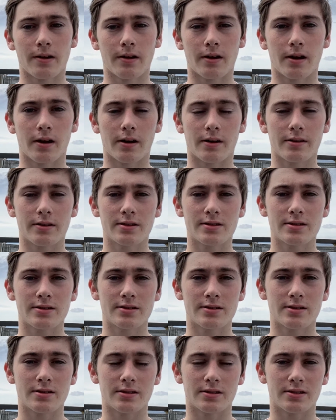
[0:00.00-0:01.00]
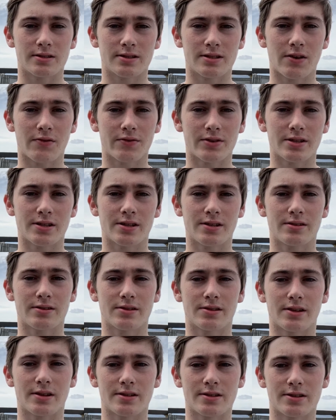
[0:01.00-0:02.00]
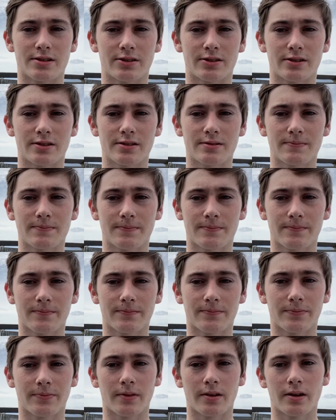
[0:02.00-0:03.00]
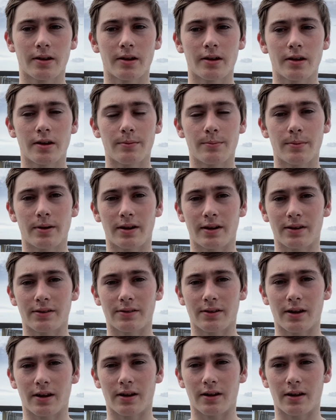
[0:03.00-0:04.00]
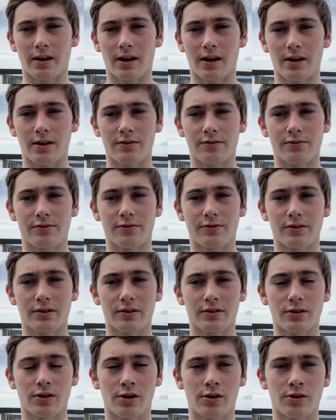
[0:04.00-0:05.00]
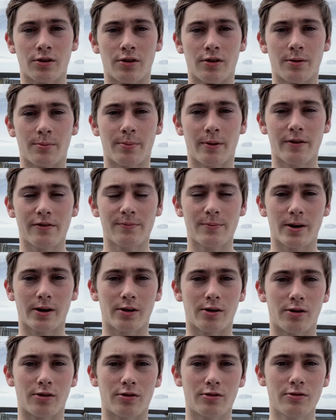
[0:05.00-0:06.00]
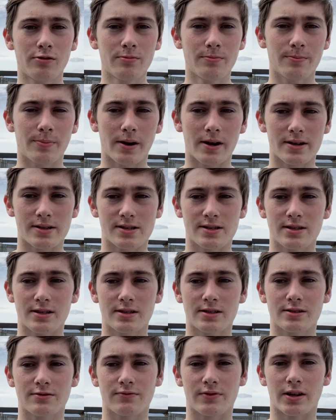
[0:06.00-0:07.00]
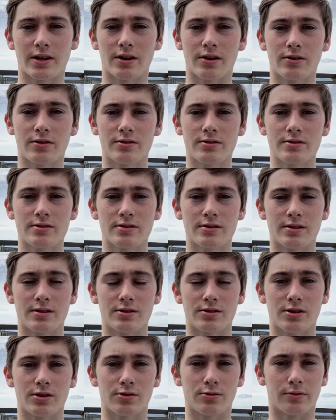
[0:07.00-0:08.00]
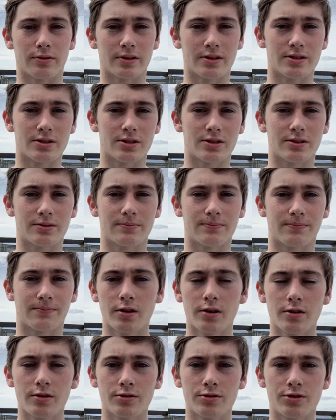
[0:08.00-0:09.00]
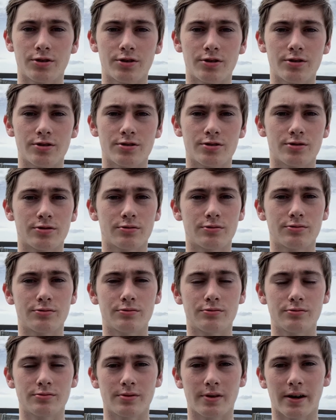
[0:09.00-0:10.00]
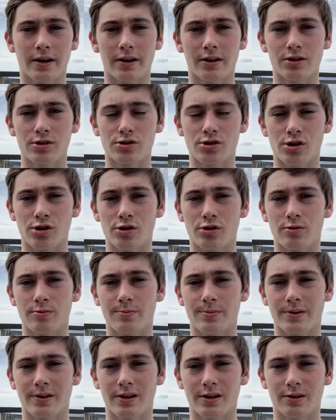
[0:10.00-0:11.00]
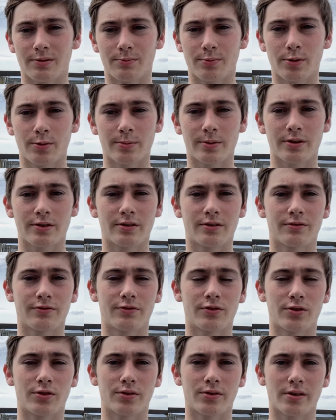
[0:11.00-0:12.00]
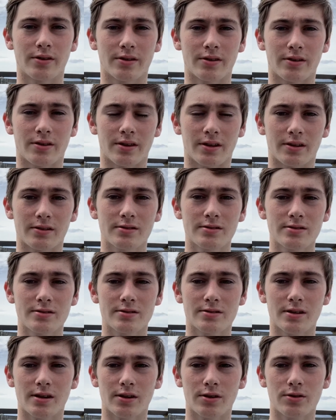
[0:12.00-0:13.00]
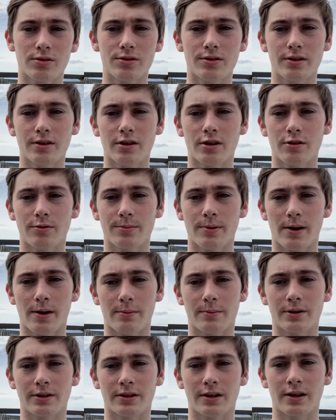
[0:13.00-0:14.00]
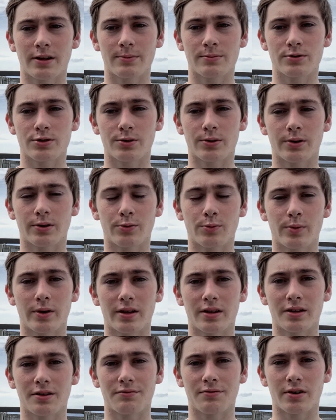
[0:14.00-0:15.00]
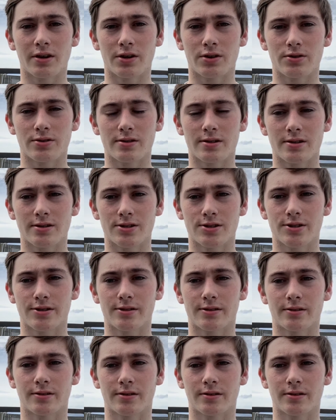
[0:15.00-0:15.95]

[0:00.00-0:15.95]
This is the 17th in that series, meaning that I've gotten above my goal by 6 videos in total this year. Due to school, getting a job, and probably a few other things, I don't think I'll be able to keep doing weekly videos next year.